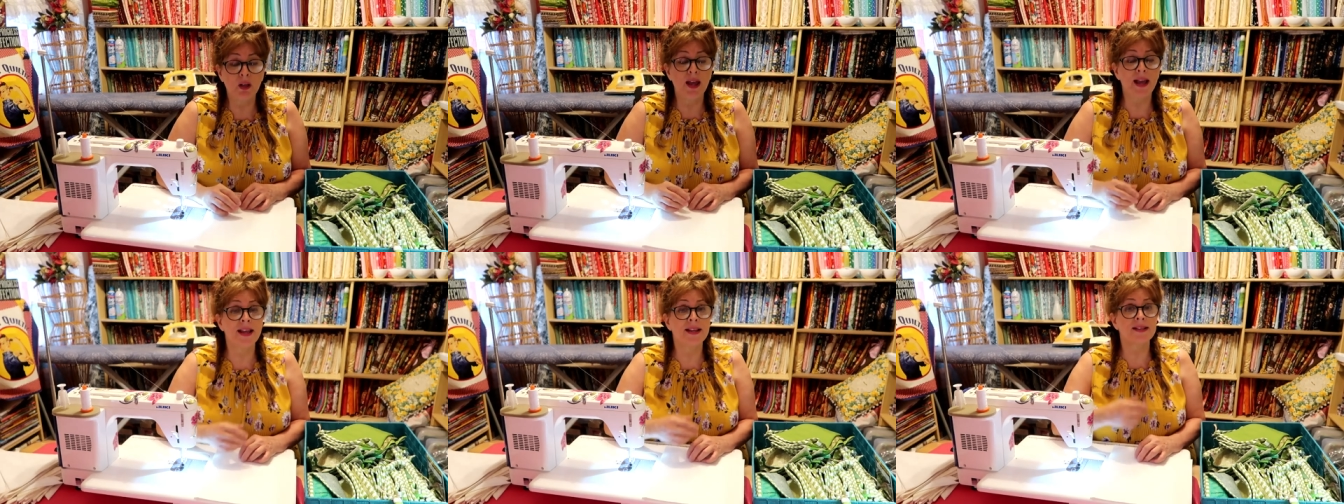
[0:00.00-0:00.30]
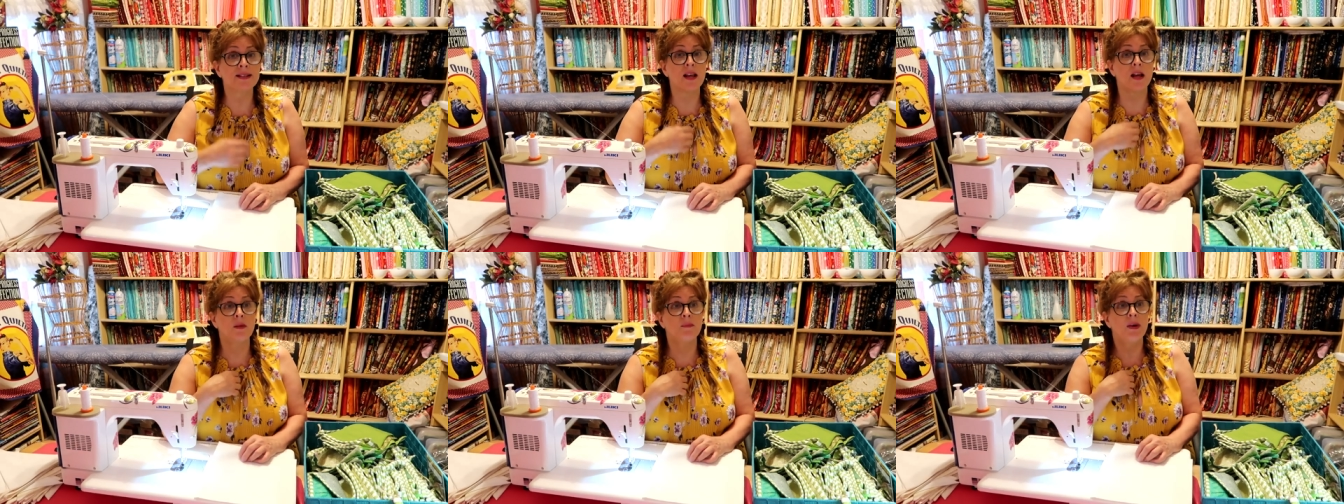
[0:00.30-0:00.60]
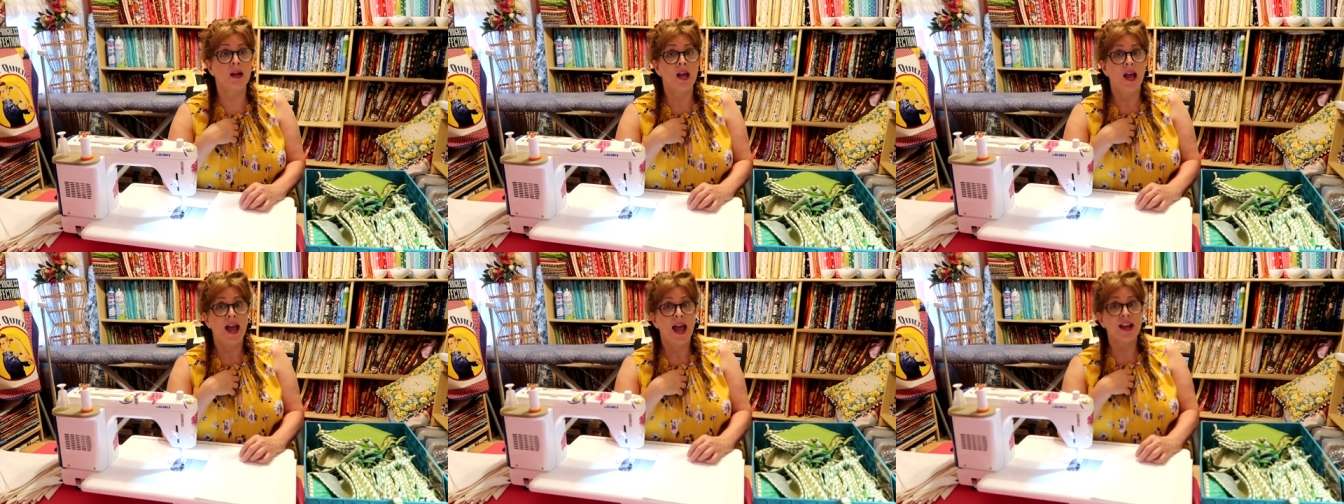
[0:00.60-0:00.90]
As,
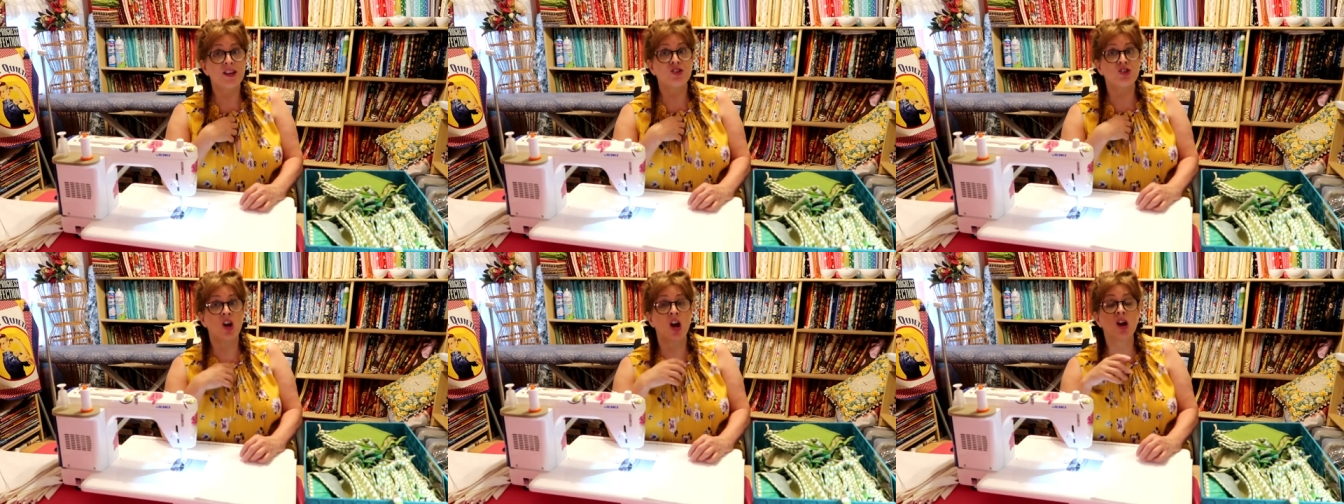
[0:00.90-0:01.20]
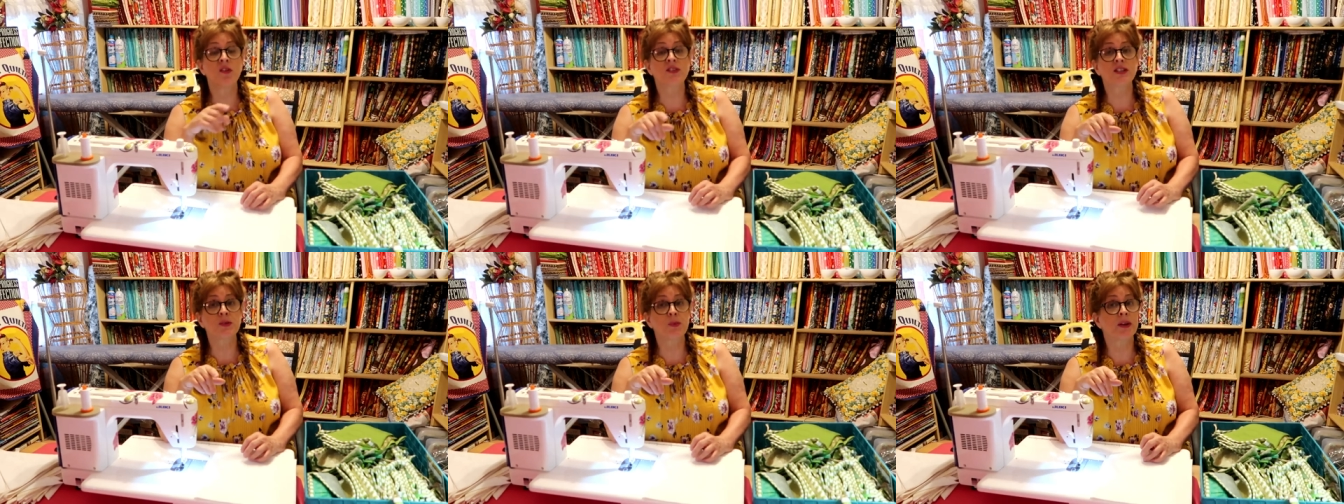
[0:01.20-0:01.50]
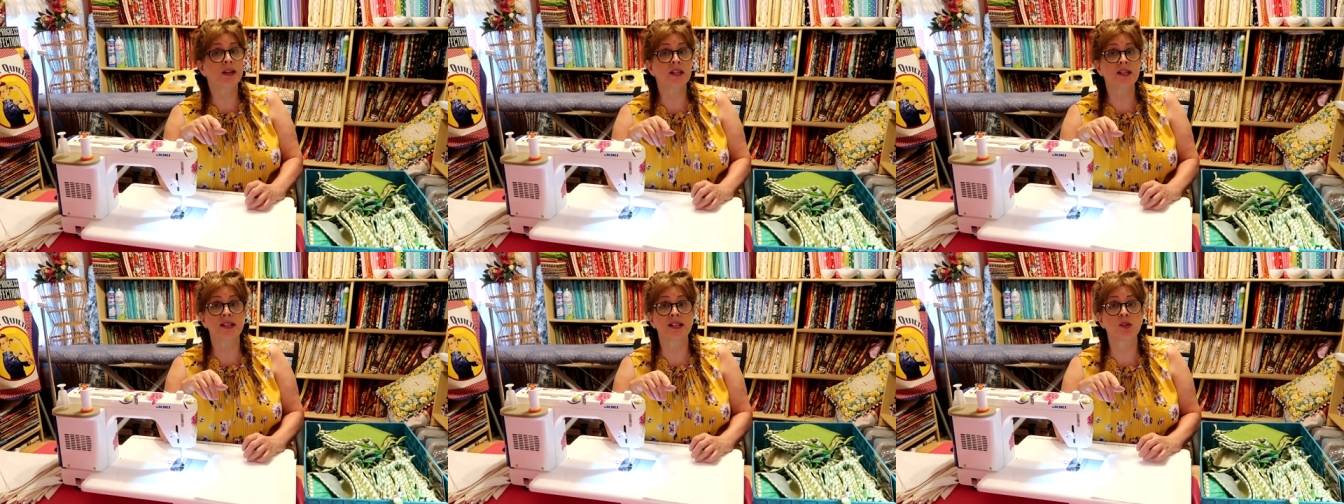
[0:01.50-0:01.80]
um, as Jehovah's
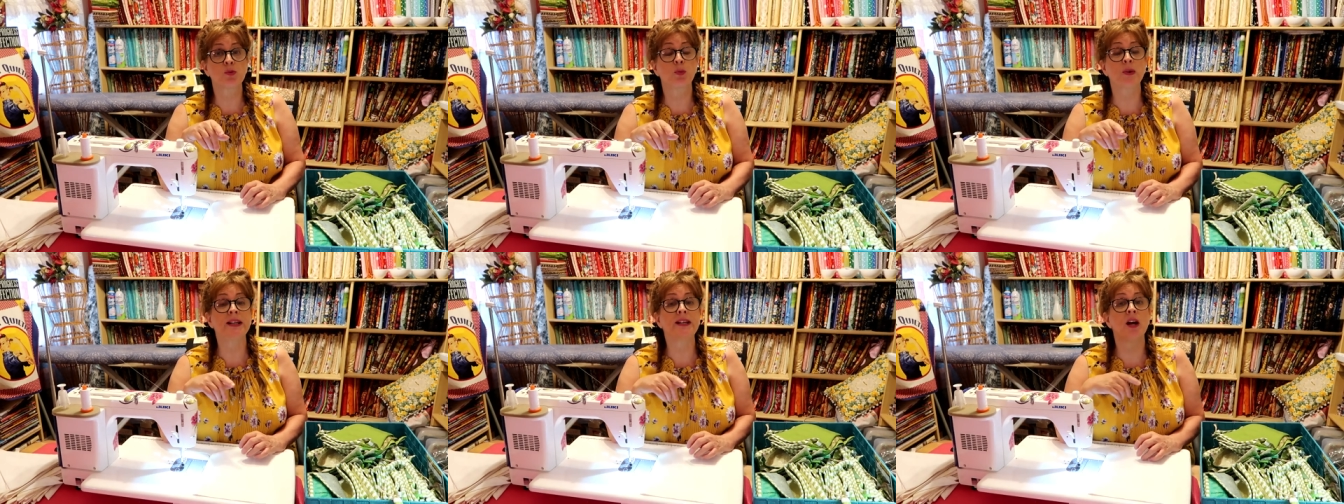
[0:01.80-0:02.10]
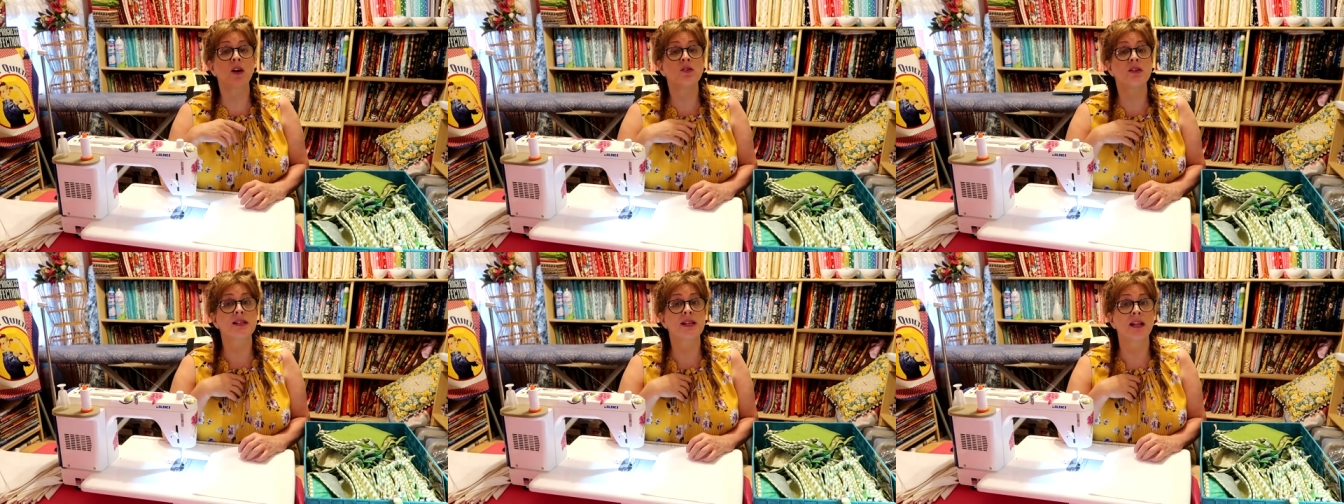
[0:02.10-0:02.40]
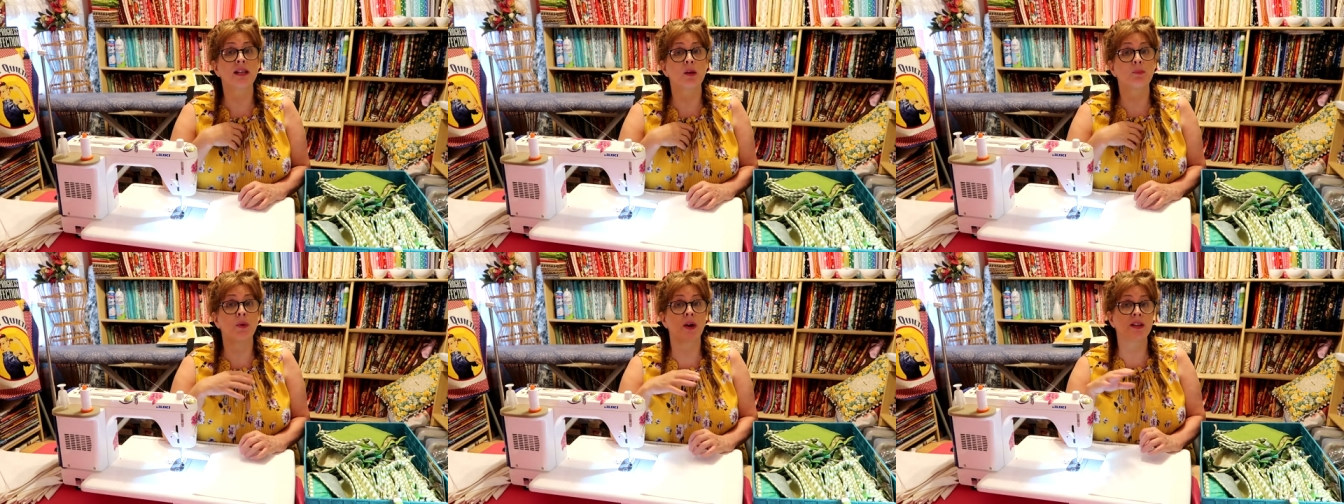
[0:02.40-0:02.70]
Witnesses, we don't
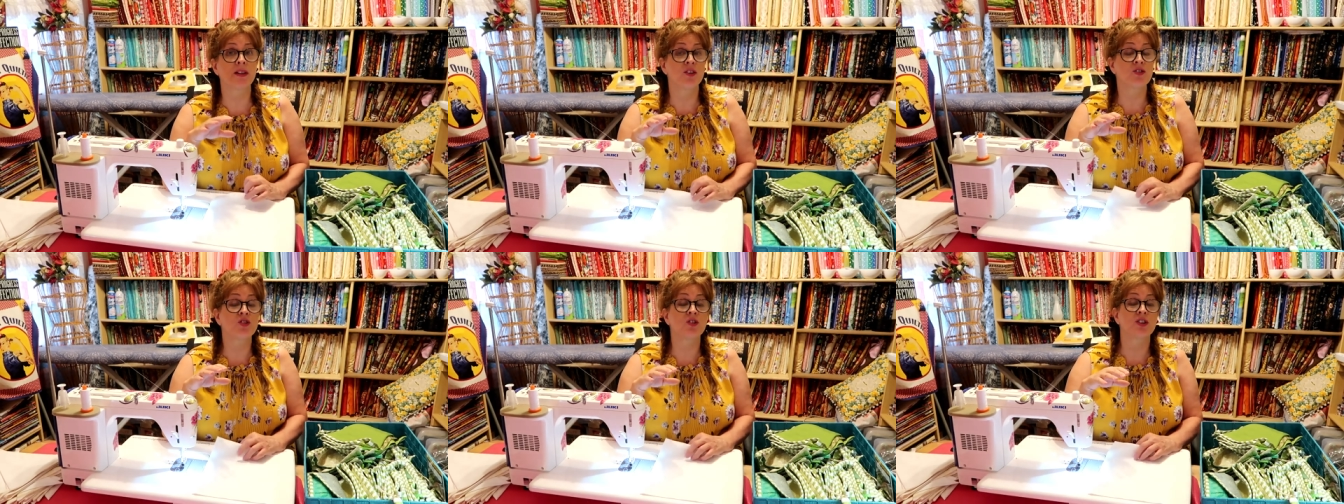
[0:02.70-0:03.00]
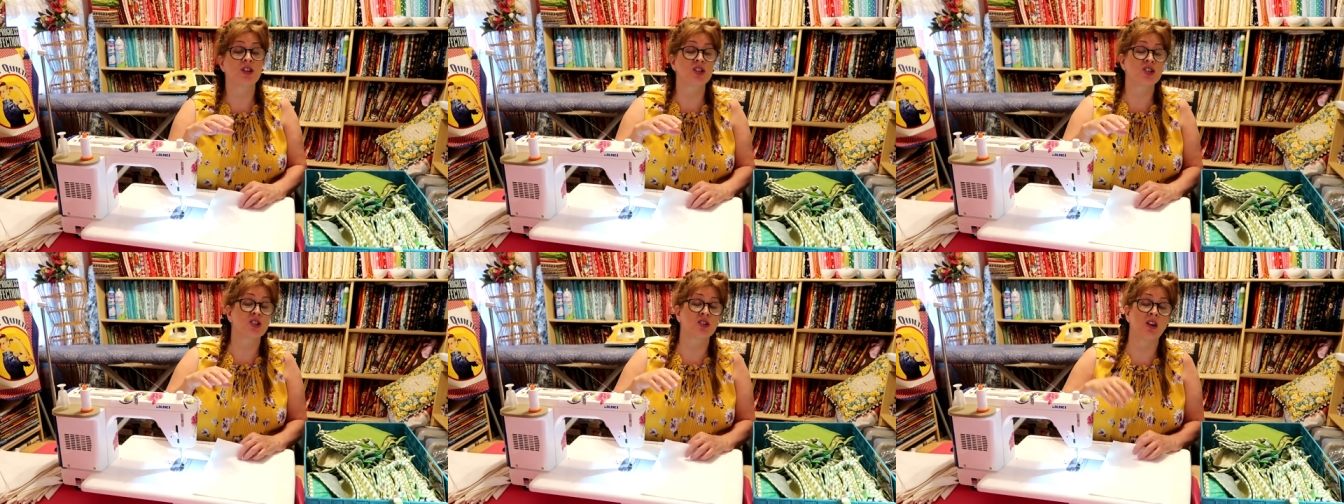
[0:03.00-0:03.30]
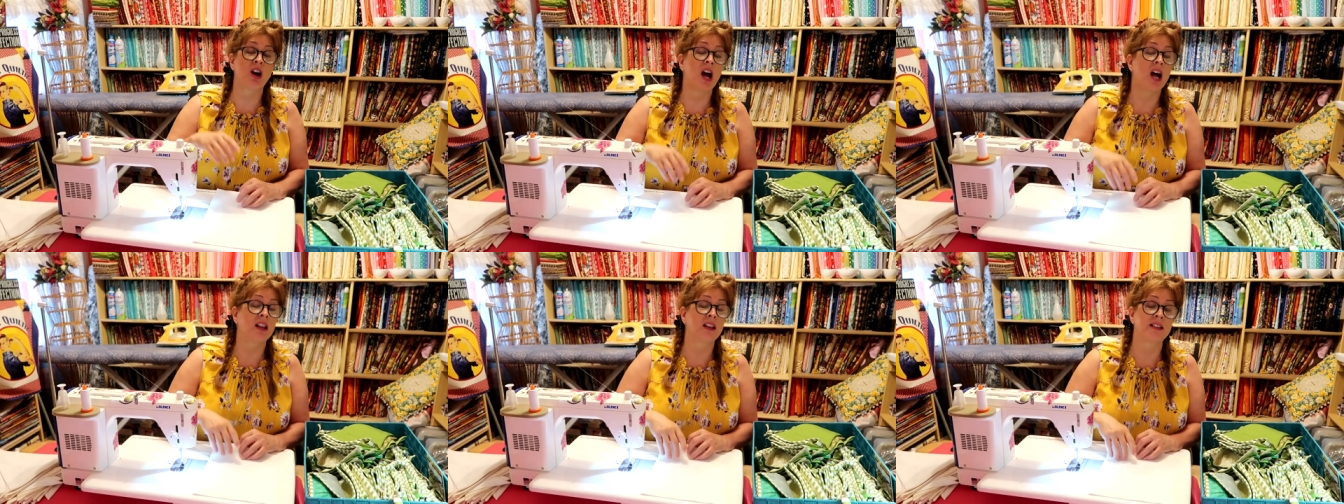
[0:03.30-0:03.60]
celebrate the
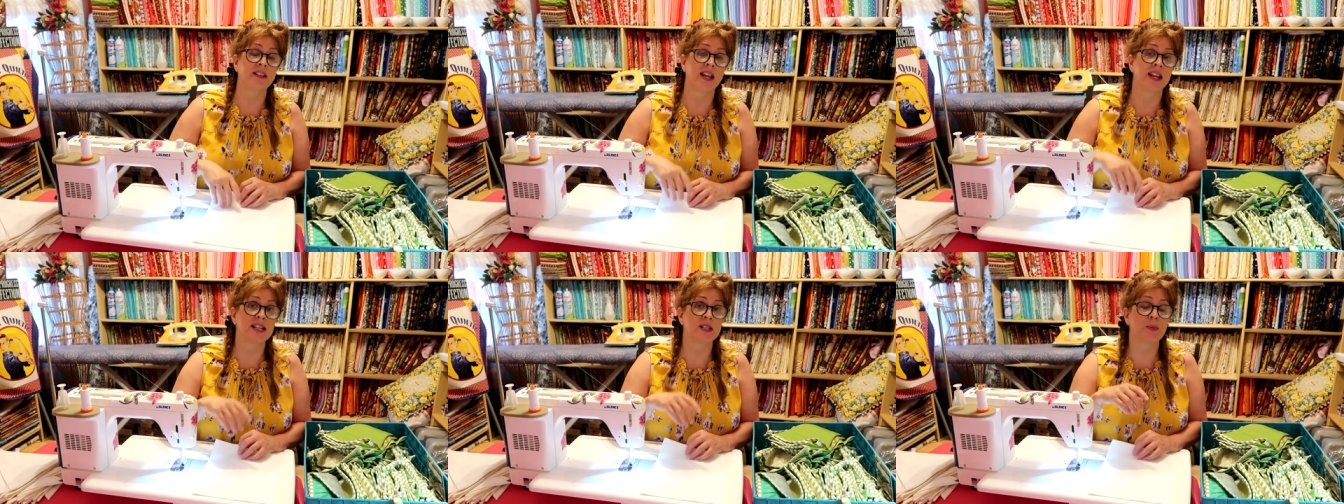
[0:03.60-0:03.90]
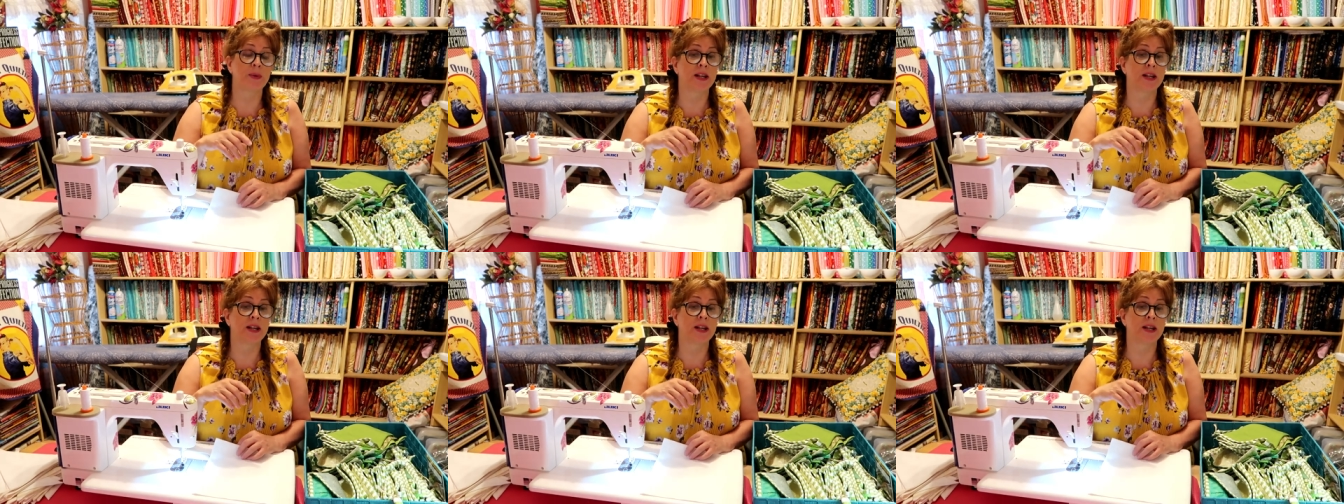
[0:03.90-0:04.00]
traditional holidays.